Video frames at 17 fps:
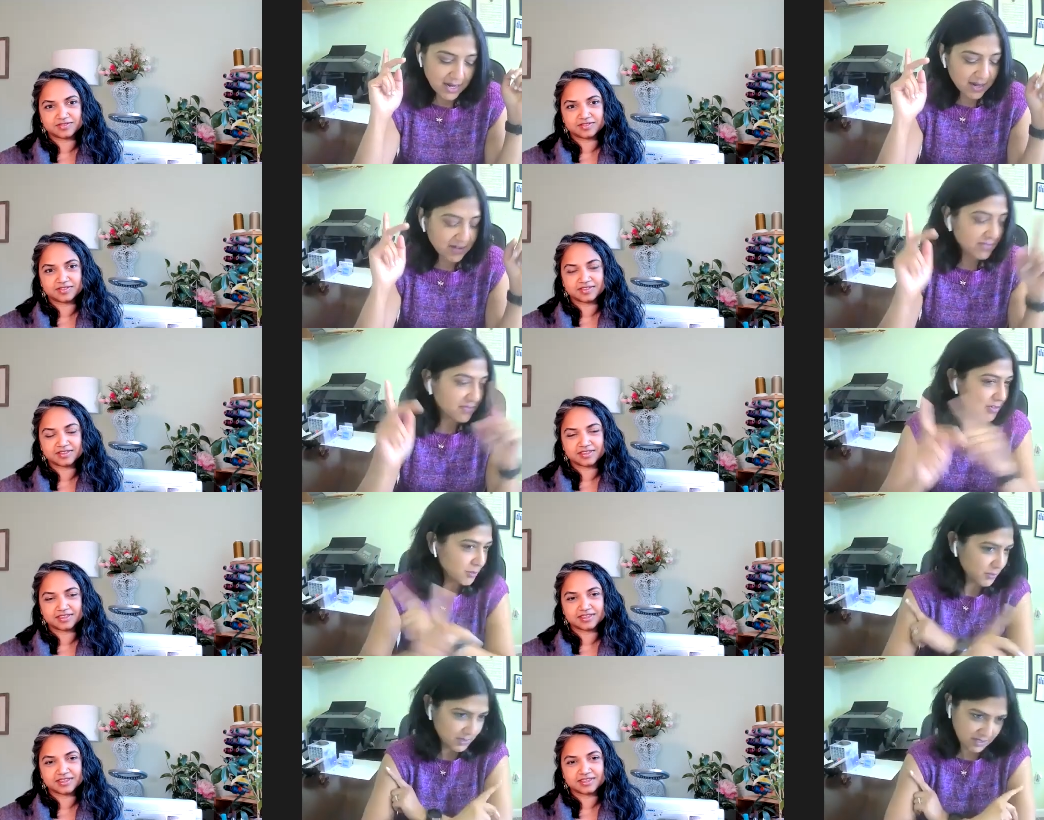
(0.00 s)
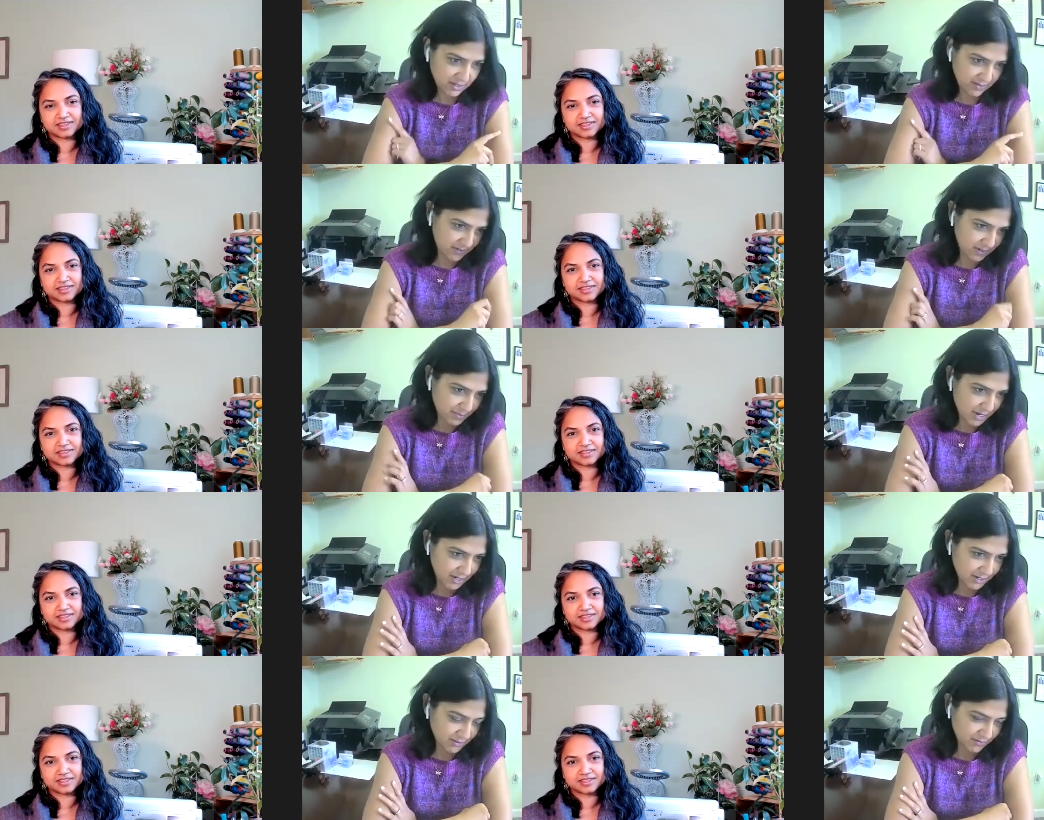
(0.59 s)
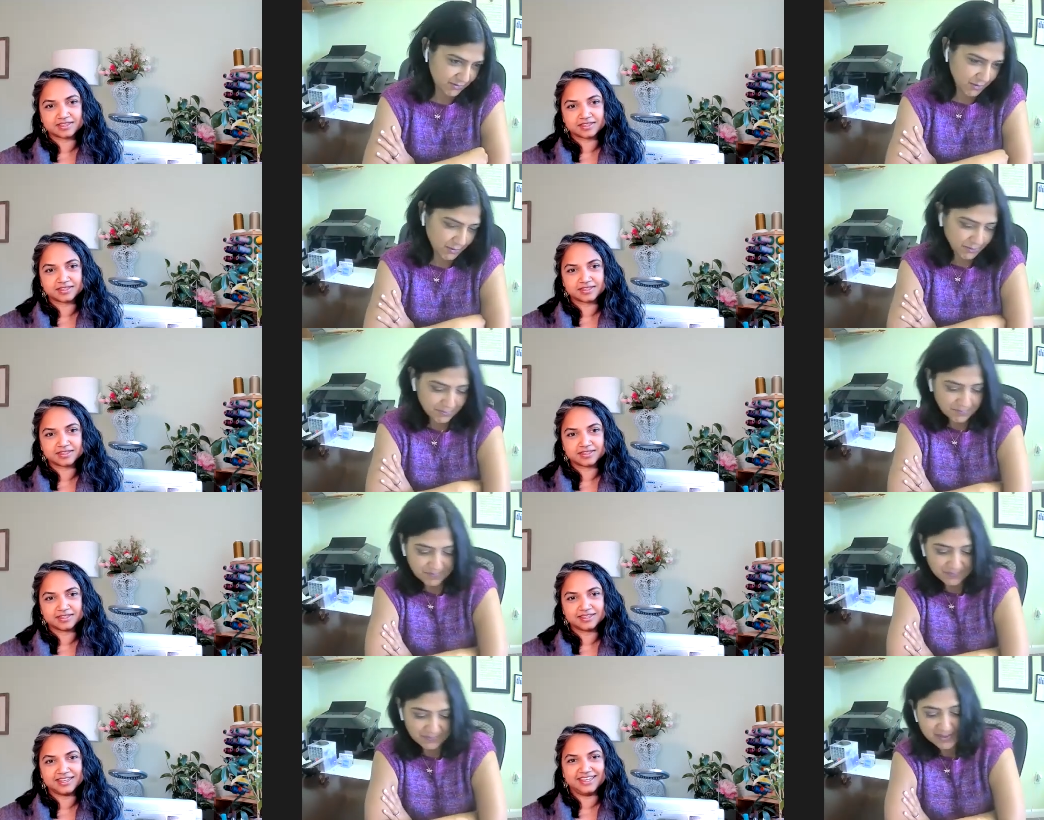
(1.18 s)
Speaker 1: If you were given a
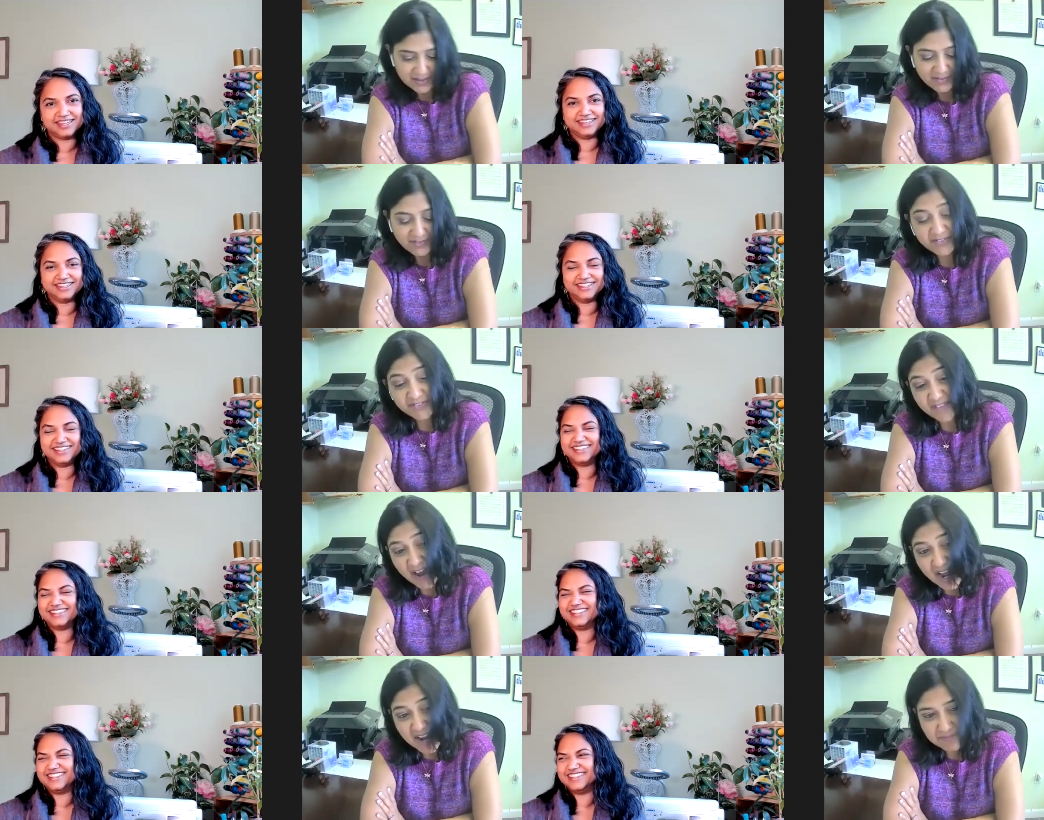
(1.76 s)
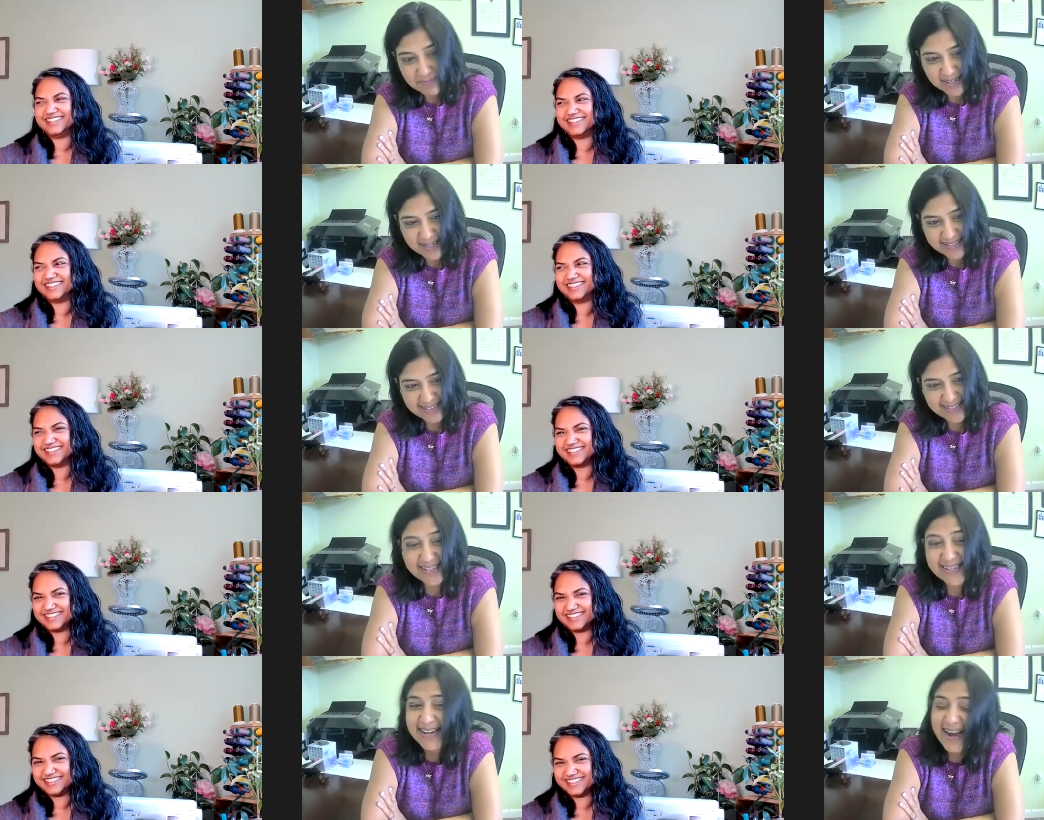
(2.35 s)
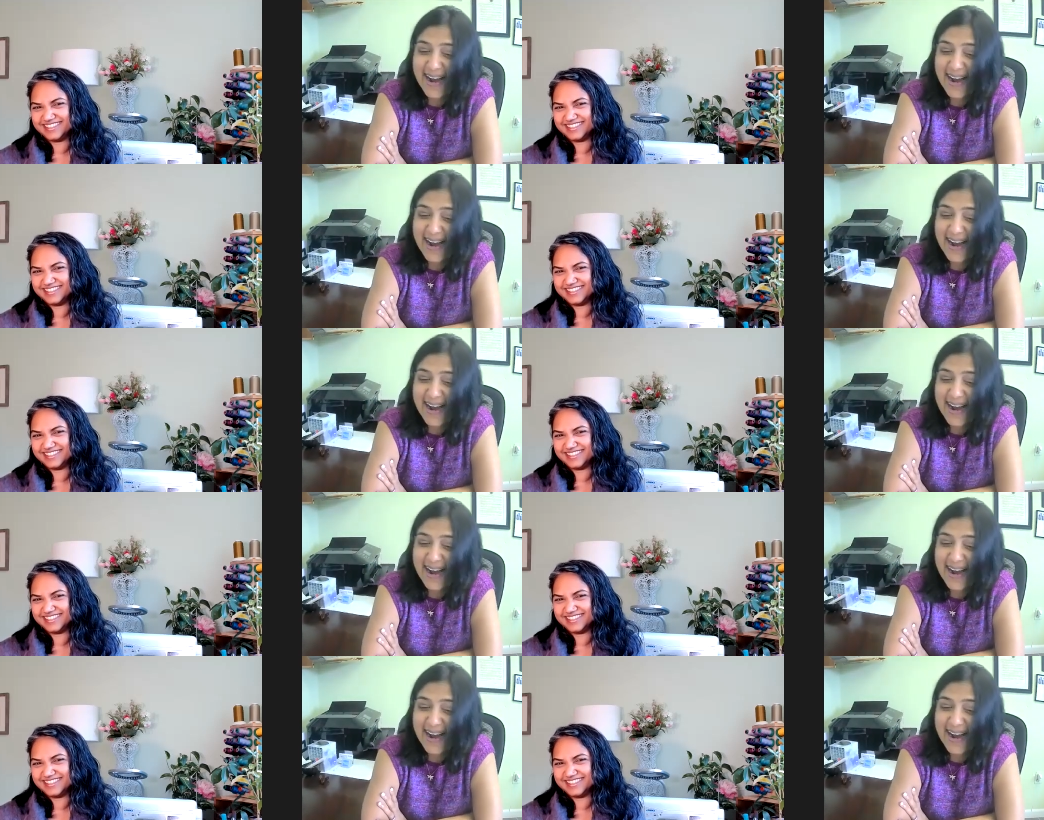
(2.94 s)
microphone, five minutes.